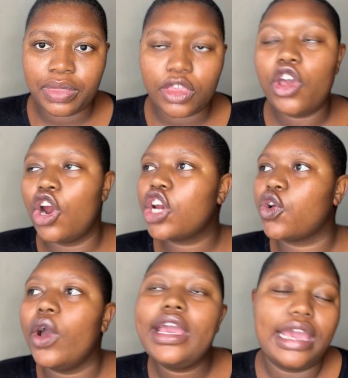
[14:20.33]
you're not
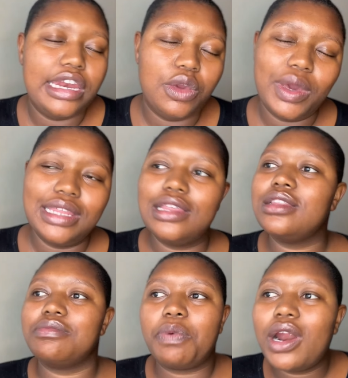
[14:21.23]
going anywhere the,
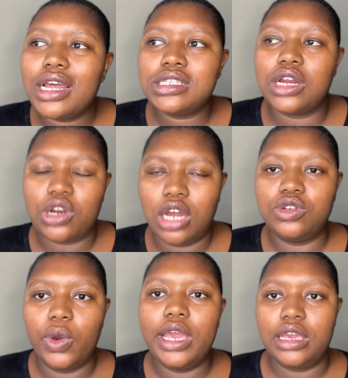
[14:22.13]
the, products are
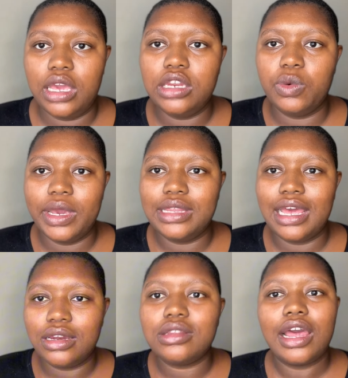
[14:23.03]
not going anywhere
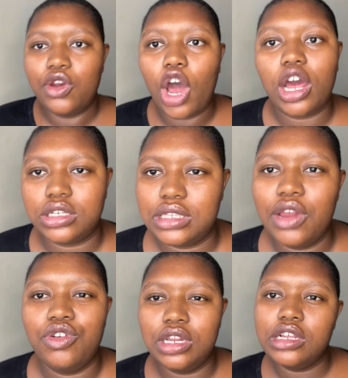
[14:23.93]
they're, they're not
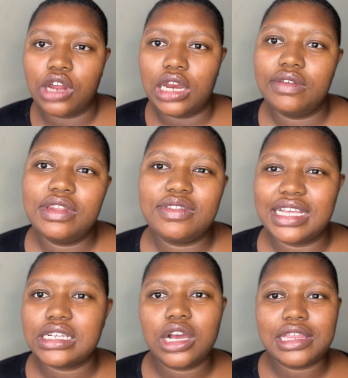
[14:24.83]
they're really not even if
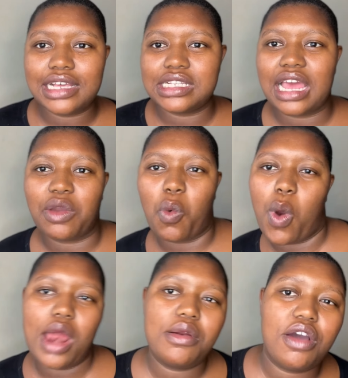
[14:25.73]
they tell you there's like
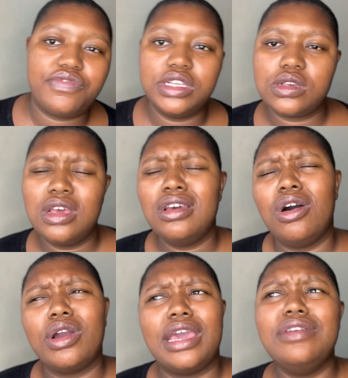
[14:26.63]
one of this
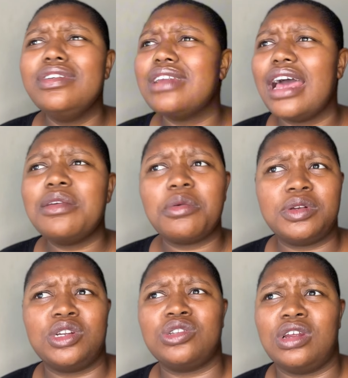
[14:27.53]
okay even
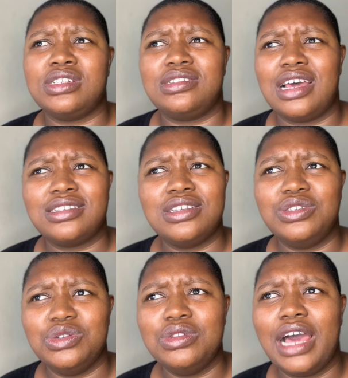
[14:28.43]
alibaba does,
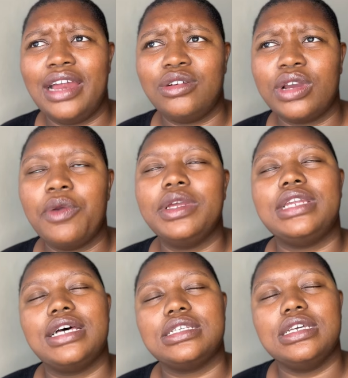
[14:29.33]
doesn't do that okay wait
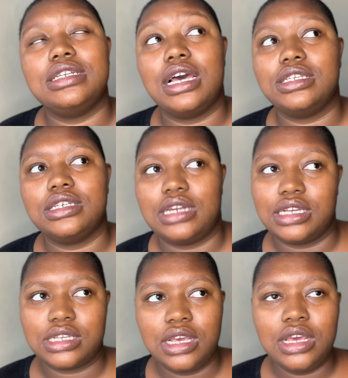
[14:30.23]
does it does it does